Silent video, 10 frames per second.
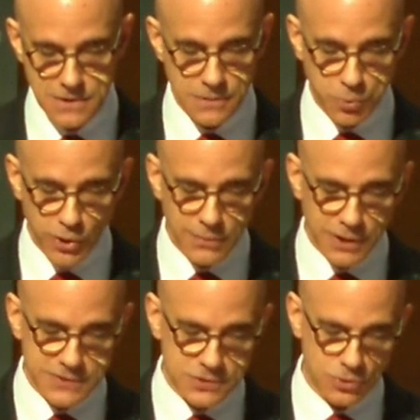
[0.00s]
The point of
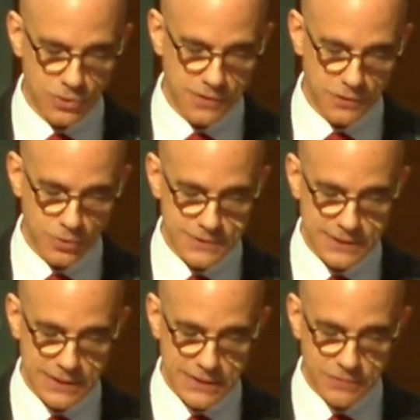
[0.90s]
my story, though, is
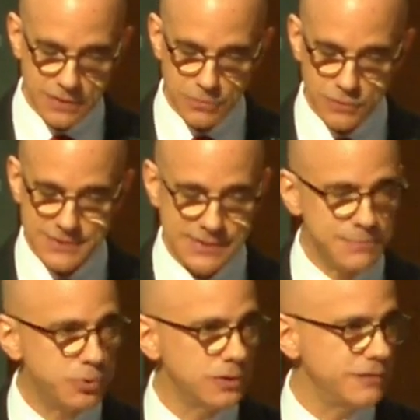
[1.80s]
that even the most
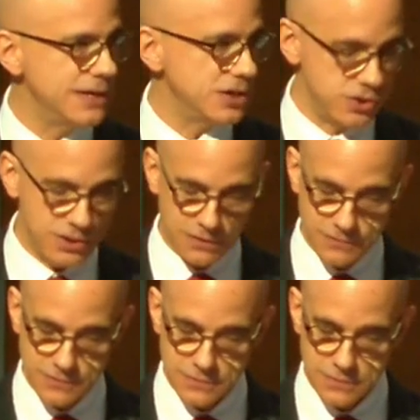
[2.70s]
simple of
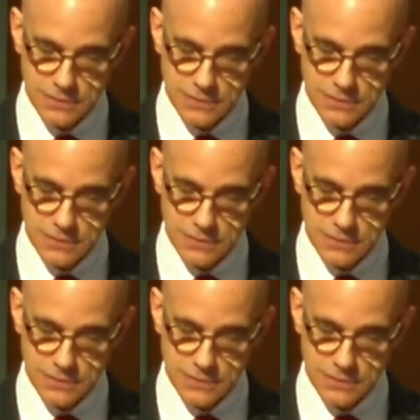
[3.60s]
initiatives,